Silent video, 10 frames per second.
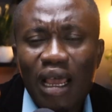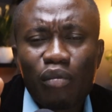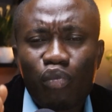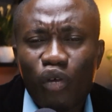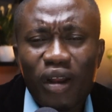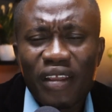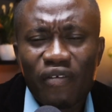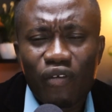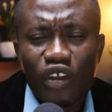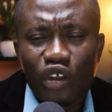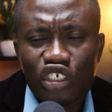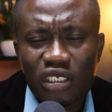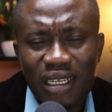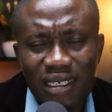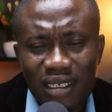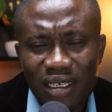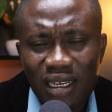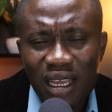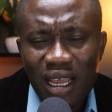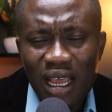I pray for your
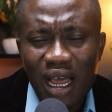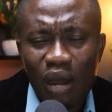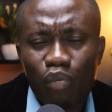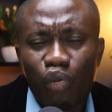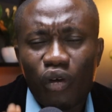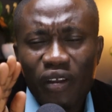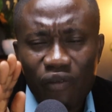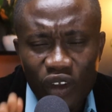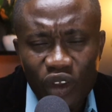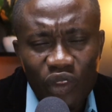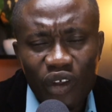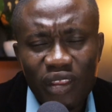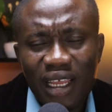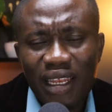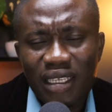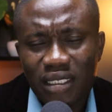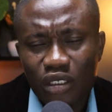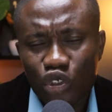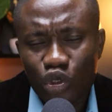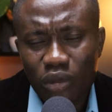son. I pray for your daughter
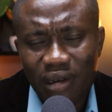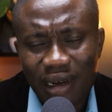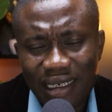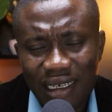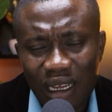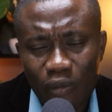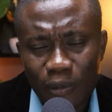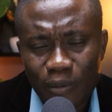listening to me right now.